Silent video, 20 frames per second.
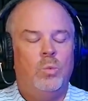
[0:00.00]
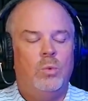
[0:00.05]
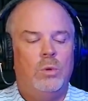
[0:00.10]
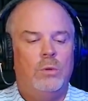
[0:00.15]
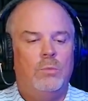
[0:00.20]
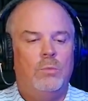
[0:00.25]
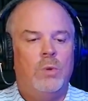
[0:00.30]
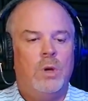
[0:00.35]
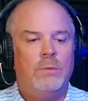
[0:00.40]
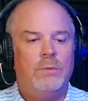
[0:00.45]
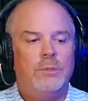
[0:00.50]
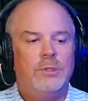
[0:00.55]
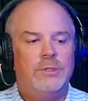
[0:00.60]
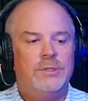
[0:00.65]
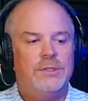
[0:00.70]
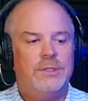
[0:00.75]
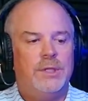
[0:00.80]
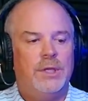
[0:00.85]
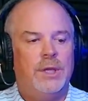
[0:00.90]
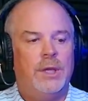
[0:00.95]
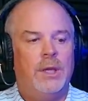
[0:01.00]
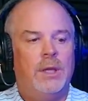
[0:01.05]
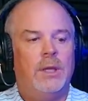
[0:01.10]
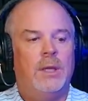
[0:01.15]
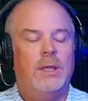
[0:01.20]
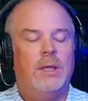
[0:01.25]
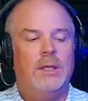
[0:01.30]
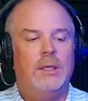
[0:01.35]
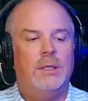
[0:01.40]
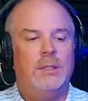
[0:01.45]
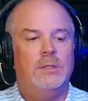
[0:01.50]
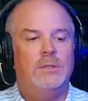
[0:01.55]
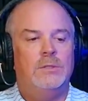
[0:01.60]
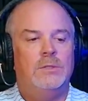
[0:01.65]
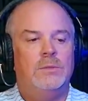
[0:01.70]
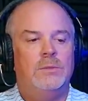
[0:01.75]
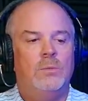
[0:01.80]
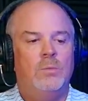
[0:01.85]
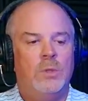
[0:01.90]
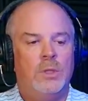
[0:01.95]
what we're seeing is
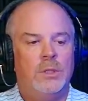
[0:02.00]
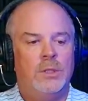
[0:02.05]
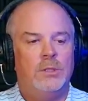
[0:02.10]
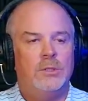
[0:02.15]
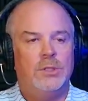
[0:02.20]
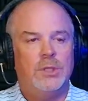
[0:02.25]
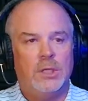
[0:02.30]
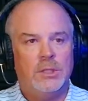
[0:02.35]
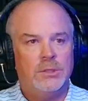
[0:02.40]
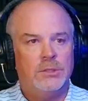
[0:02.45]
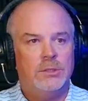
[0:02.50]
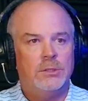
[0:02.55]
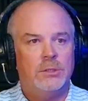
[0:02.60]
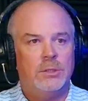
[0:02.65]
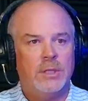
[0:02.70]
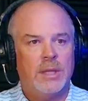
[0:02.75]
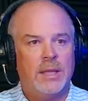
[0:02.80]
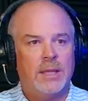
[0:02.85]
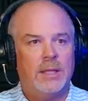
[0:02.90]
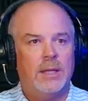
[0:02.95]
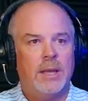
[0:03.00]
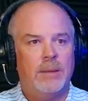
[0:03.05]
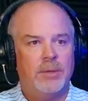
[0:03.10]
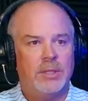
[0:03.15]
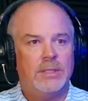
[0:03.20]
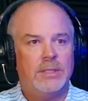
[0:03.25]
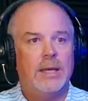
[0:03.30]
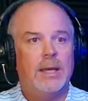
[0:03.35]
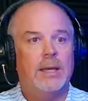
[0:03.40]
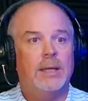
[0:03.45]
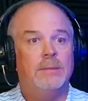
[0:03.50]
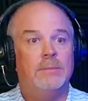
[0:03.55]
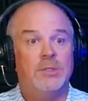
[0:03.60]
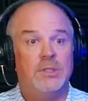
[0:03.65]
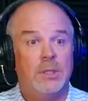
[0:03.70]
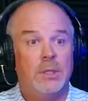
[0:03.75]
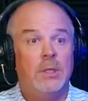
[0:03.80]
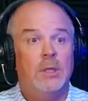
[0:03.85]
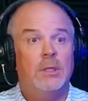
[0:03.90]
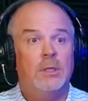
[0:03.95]
when there's uncertain economic times,
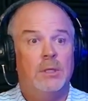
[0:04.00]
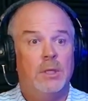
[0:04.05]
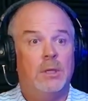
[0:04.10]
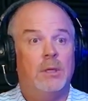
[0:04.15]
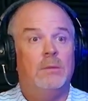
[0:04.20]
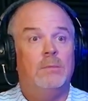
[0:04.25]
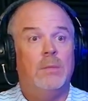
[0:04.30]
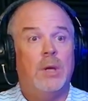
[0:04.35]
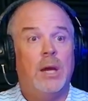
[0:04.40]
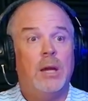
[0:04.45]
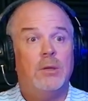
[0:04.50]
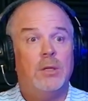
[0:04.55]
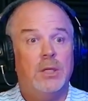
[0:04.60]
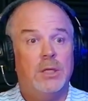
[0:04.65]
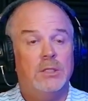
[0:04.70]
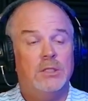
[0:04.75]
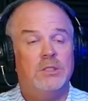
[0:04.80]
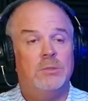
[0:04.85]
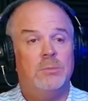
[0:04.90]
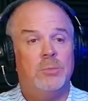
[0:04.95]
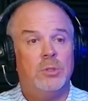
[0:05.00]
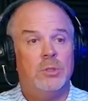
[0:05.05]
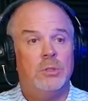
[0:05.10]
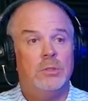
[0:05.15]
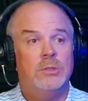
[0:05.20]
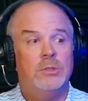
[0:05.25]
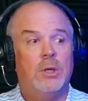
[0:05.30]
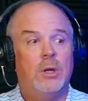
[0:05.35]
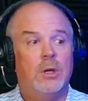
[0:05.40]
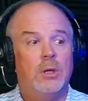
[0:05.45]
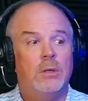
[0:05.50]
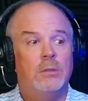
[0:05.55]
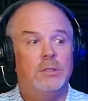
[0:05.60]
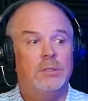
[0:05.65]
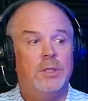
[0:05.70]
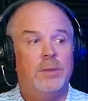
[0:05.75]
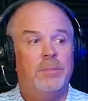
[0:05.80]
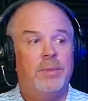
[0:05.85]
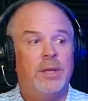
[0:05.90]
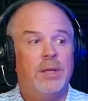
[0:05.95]
that our customers are
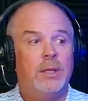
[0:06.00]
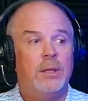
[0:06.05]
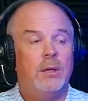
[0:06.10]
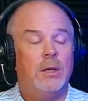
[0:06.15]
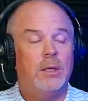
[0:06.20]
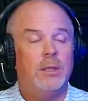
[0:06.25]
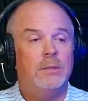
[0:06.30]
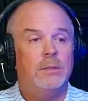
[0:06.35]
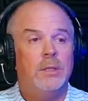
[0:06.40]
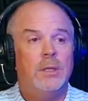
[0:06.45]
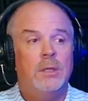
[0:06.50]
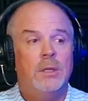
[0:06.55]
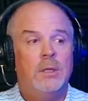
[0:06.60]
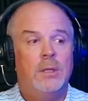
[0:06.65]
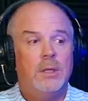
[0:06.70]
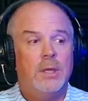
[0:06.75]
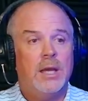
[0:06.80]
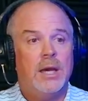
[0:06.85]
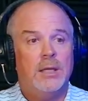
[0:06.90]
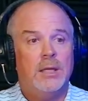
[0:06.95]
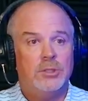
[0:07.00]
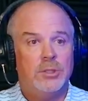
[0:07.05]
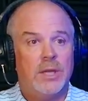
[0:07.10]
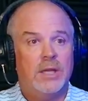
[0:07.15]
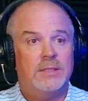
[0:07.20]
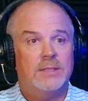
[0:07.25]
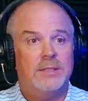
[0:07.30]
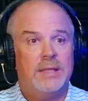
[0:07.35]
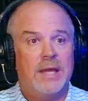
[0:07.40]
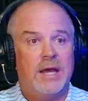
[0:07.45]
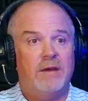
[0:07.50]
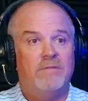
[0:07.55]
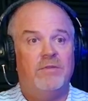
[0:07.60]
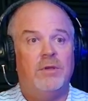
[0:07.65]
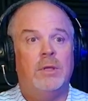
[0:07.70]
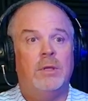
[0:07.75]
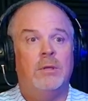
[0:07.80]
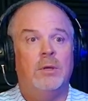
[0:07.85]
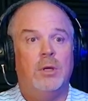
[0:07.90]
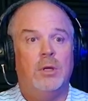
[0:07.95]
depending on contract
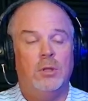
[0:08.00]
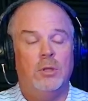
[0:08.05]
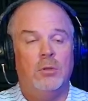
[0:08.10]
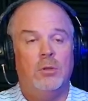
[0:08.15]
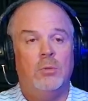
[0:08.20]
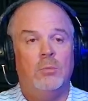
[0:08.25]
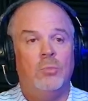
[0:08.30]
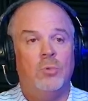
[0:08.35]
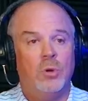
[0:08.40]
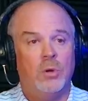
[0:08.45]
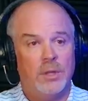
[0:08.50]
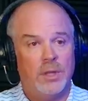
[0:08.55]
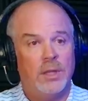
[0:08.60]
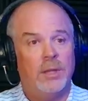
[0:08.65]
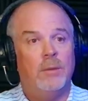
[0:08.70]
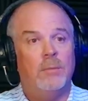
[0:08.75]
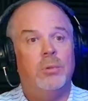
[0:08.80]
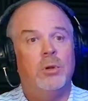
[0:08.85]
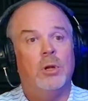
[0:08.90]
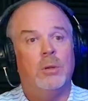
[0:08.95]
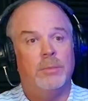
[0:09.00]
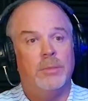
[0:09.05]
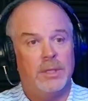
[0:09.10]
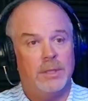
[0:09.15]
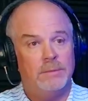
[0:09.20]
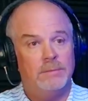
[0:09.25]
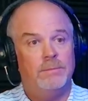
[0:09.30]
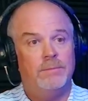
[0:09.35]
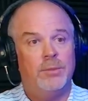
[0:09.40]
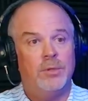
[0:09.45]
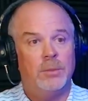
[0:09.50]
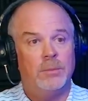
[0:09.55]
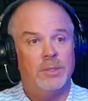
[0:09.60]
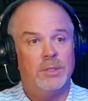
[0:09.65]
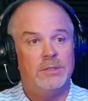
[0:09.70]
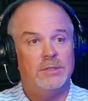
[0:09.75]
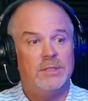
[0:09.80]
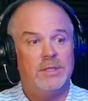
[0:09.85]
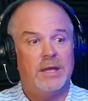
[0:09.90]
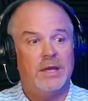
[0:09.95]
staffing a little more than the permanent
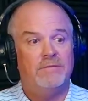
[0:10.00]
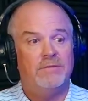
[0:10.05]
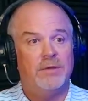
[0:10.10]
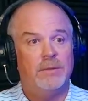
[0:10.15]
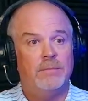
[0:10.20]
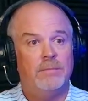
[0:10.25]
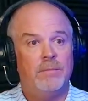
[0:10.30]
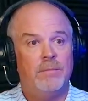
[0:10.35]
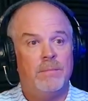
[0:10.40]
staffing.